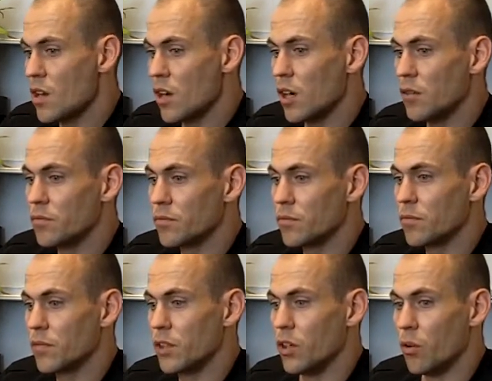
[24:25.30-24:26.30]

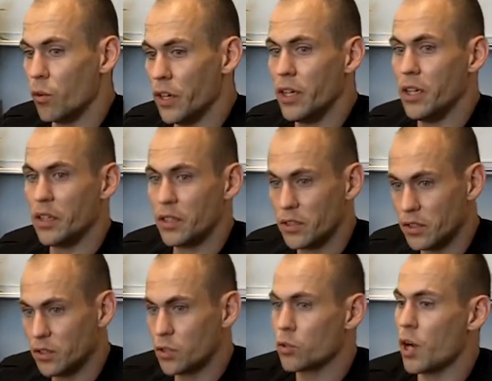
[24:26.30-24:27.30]
you know, we
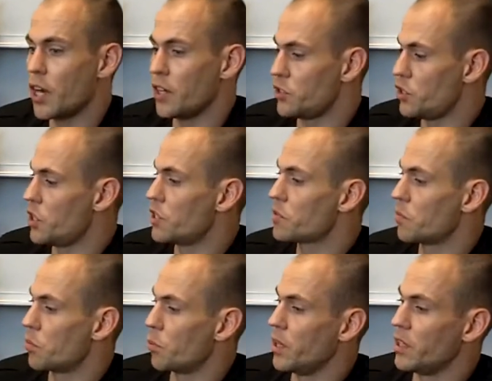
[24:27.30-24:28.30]
try to just
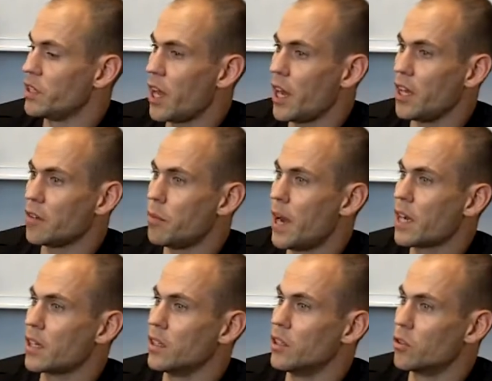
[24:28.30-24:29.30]
bring Hank
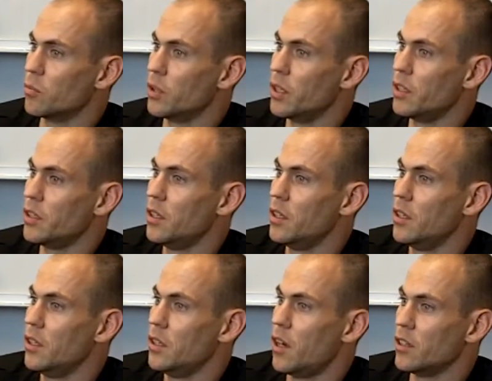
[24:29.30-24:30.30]
back a little bit
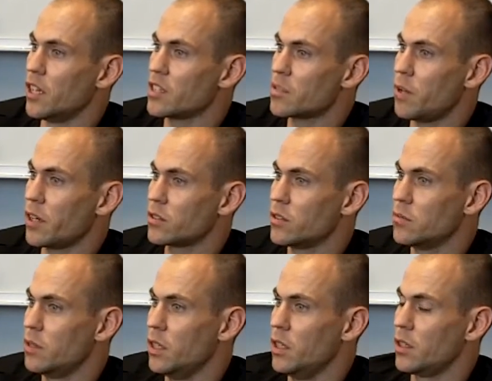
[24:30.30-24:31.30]
on that
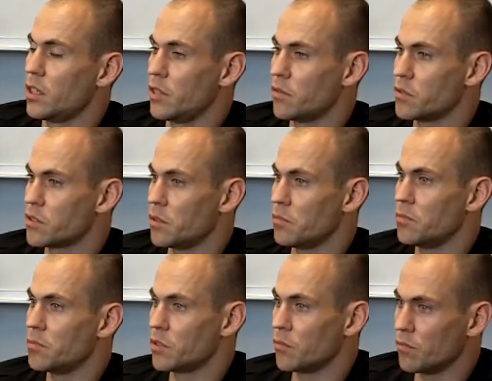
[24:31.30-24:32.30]
spectrum. Give him
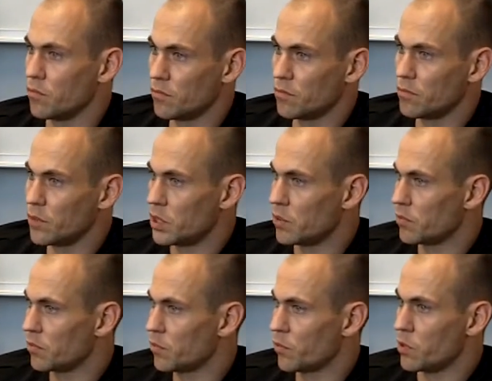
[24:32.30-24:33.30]
some you
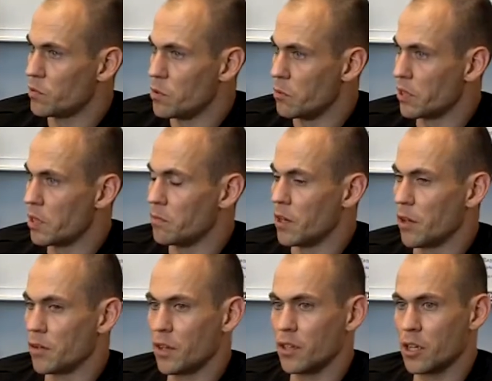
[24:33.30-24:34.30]
know, freedom of movement, keep him
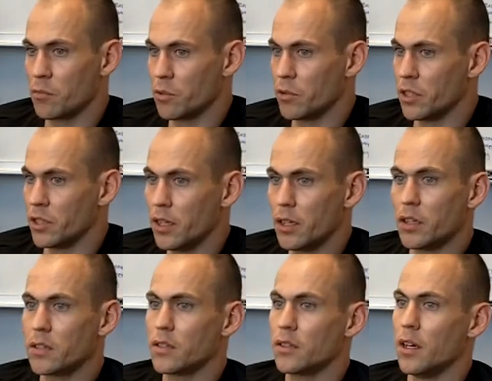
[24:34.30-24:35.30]
healthy, and let him do what he
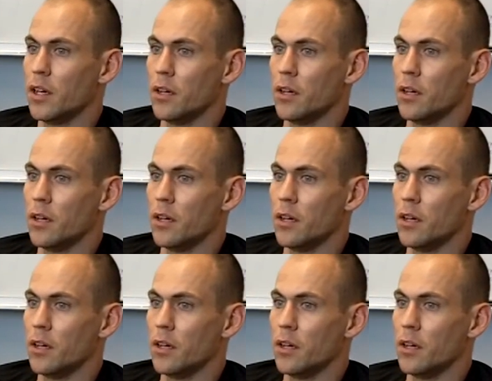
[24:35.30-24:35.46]
does.